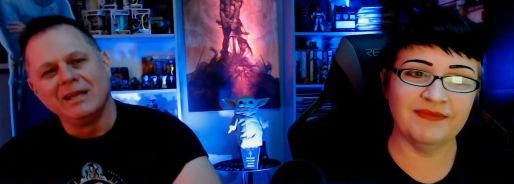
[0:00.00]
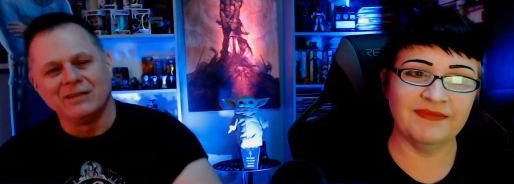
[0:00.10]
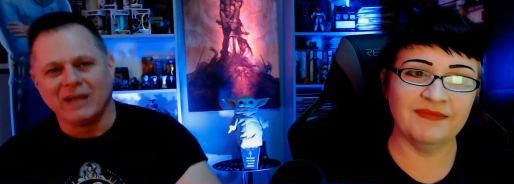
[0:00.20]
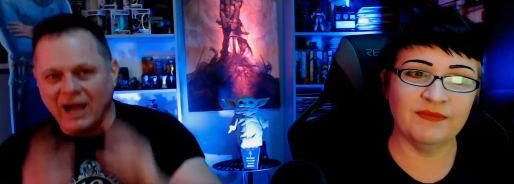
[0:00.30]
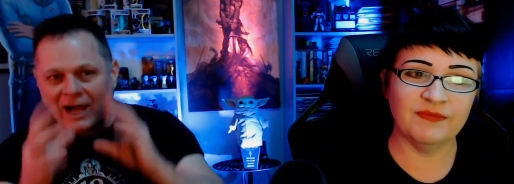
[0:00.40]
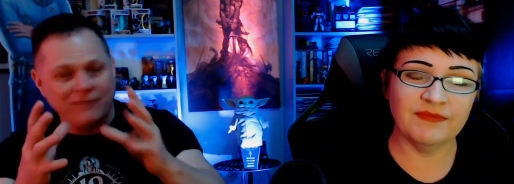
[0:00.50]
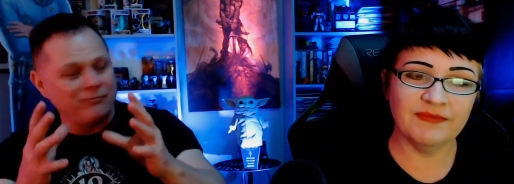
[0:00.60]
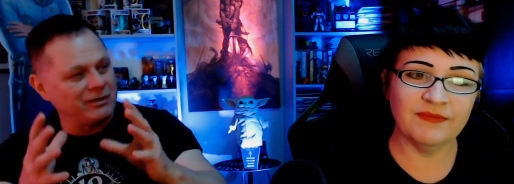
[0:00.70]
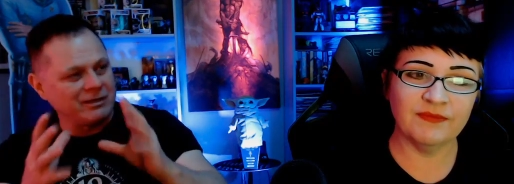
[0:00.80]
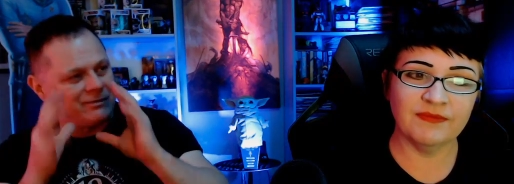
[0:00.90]
Speaker 1: The eye
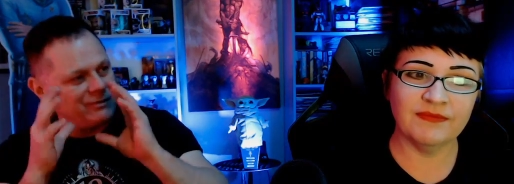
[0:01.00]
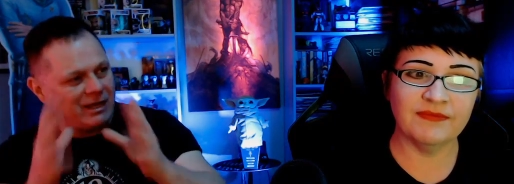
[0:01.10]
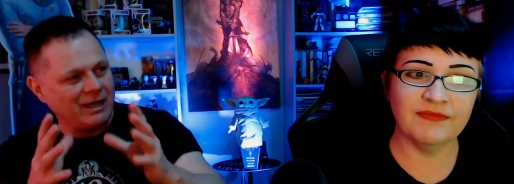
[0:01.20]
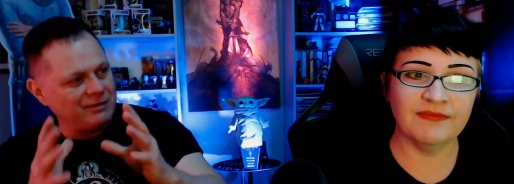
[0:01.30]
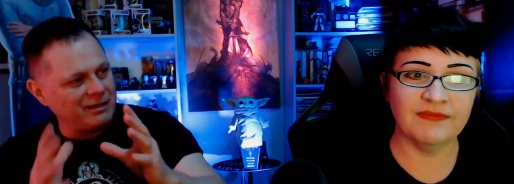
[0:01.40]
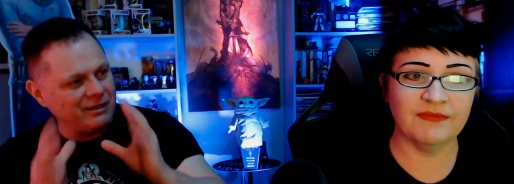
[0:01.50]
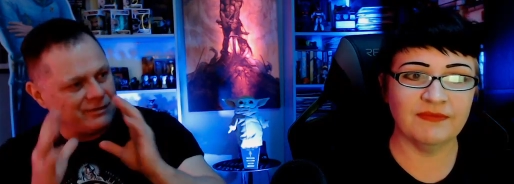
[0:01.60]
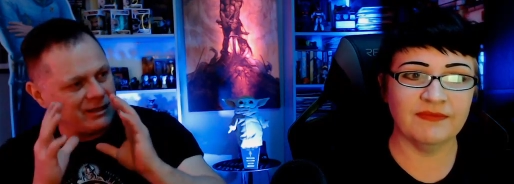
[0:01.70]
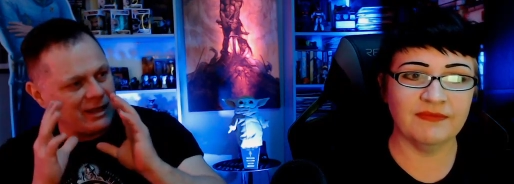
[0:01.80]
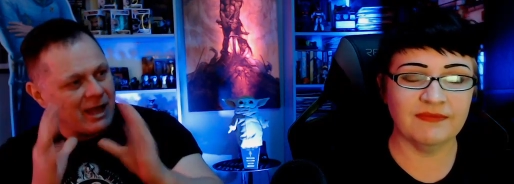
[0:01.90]
fucking the the
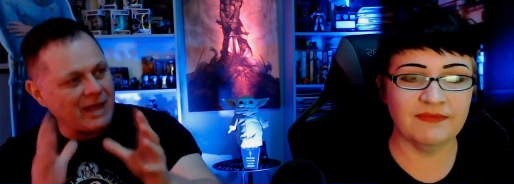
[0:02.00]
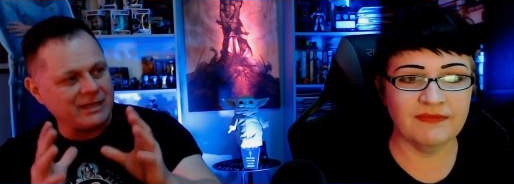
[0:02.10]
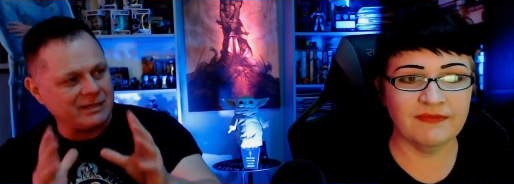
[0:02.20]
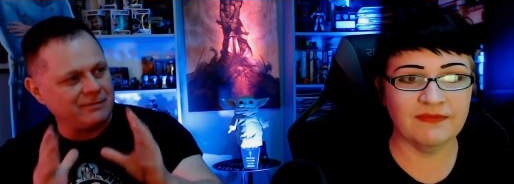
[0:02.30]
the eye